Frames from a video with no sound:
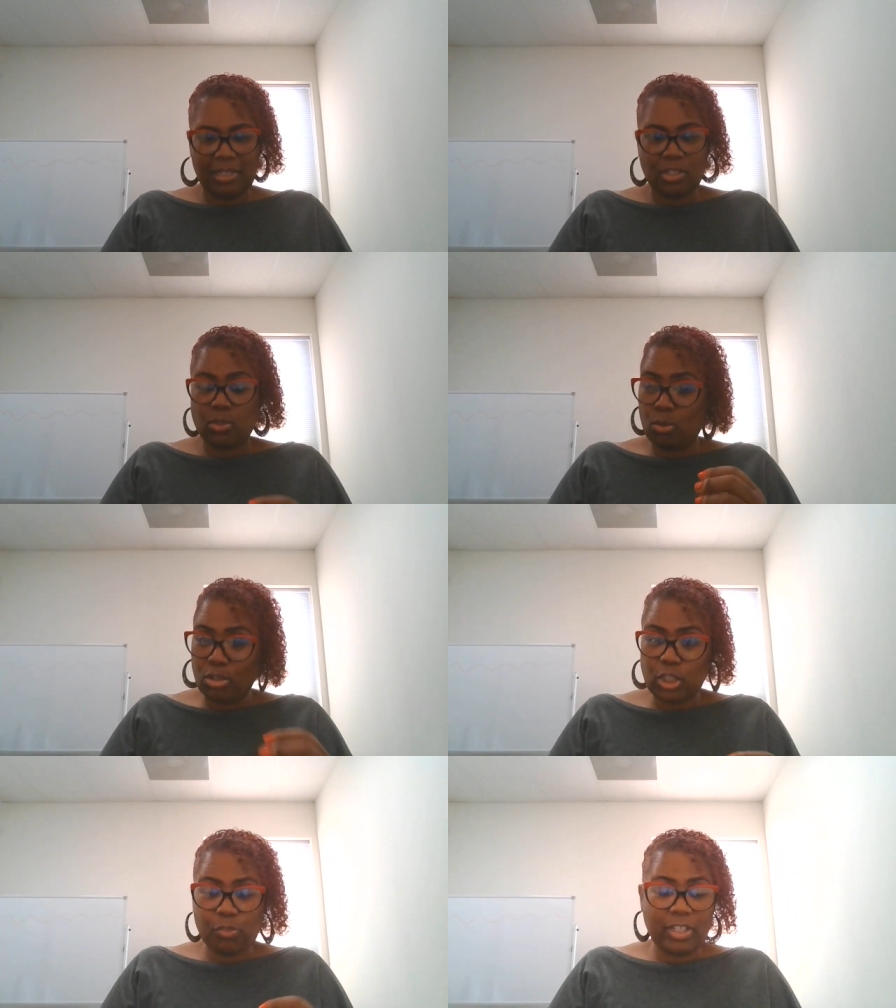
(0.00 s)

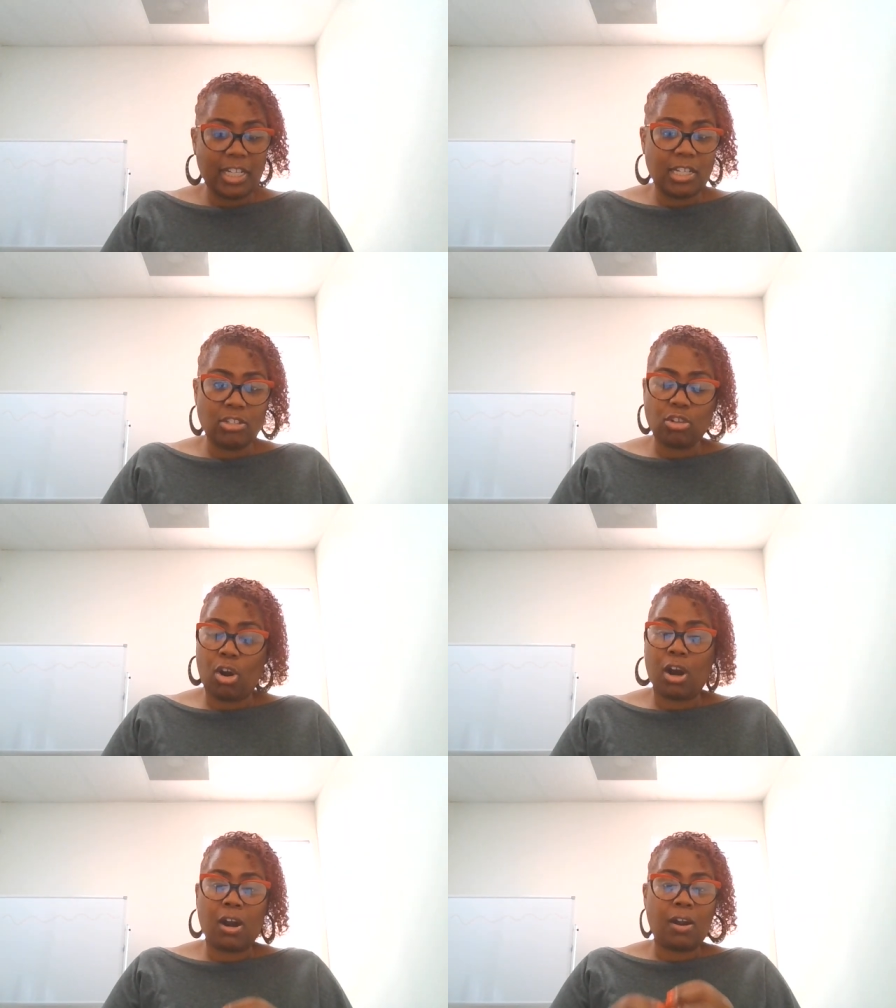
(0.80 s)
Storage fees
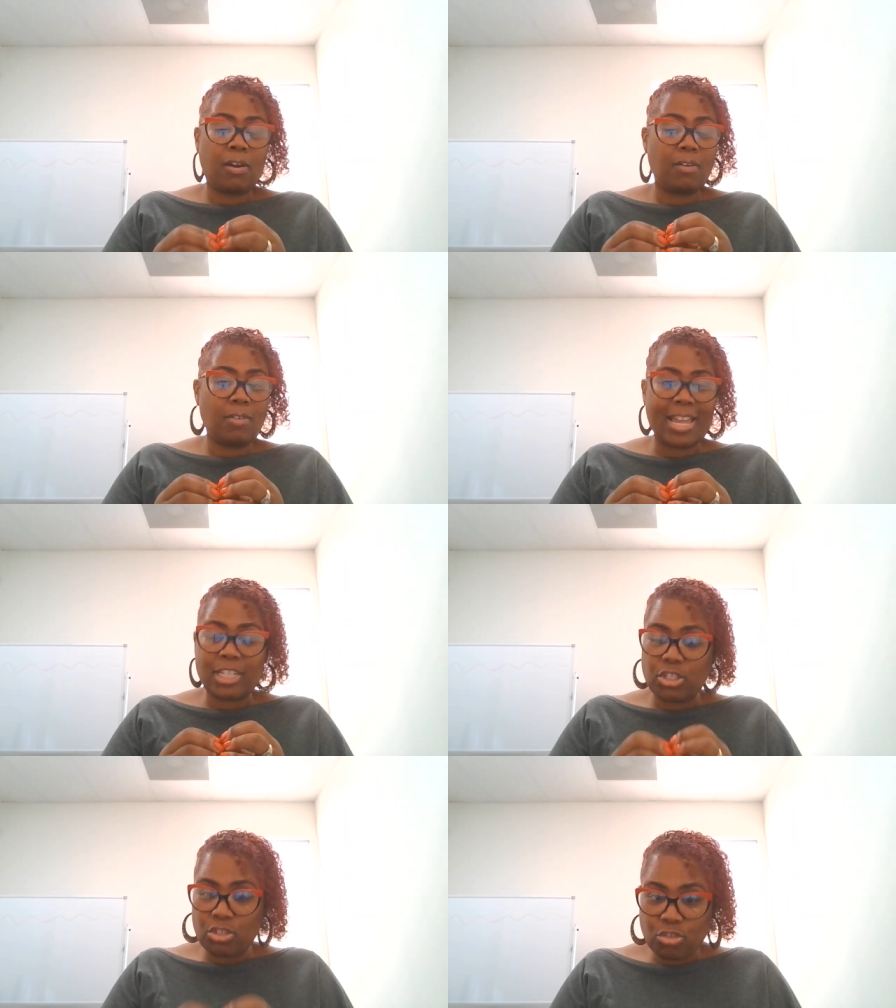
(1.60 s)
are
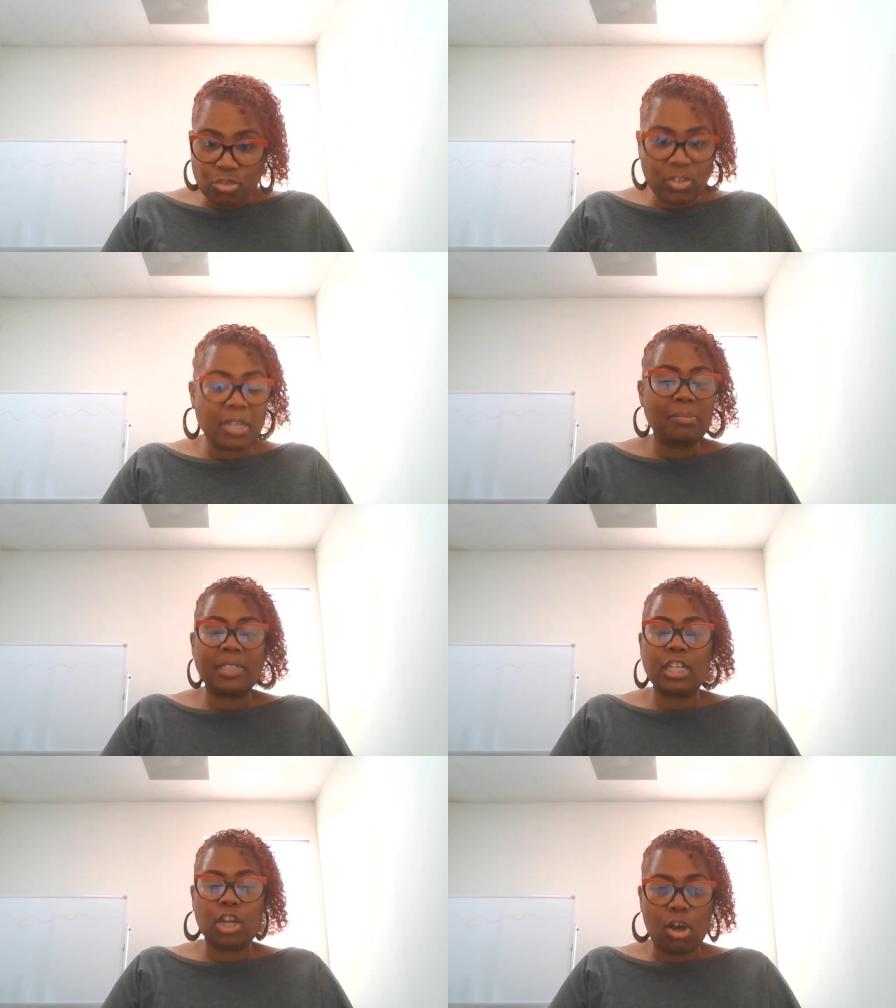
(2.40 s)

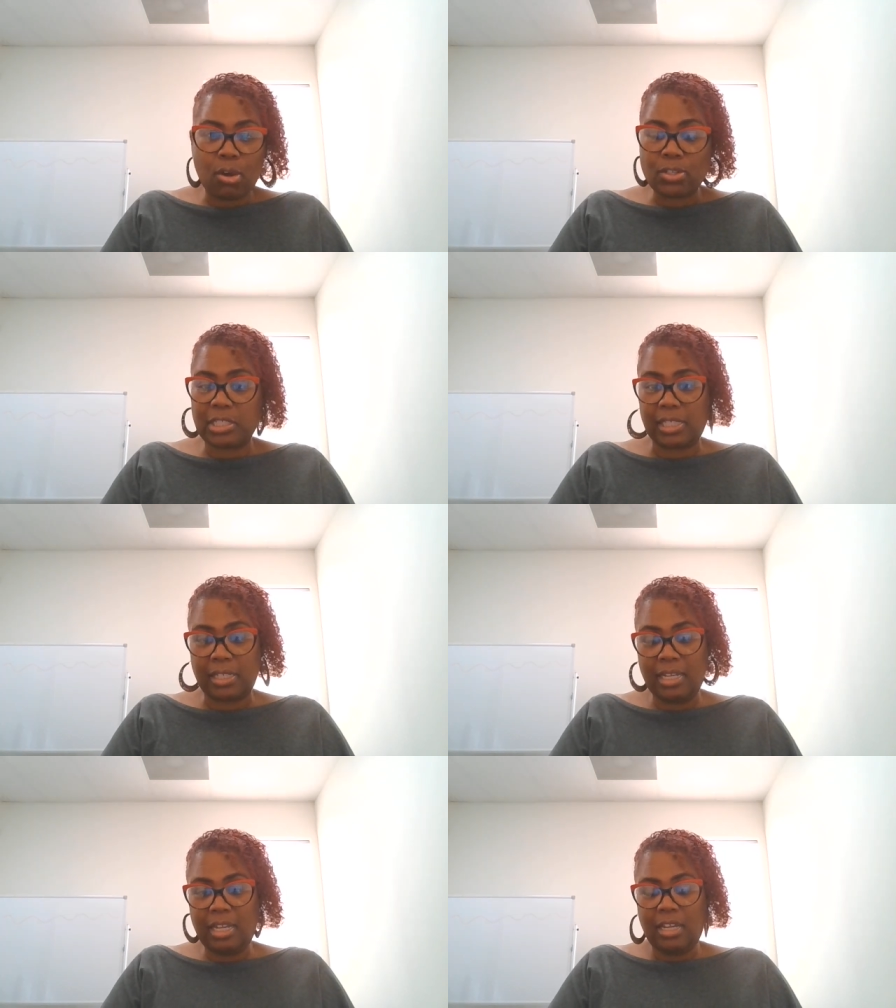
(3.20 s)
extremely costly.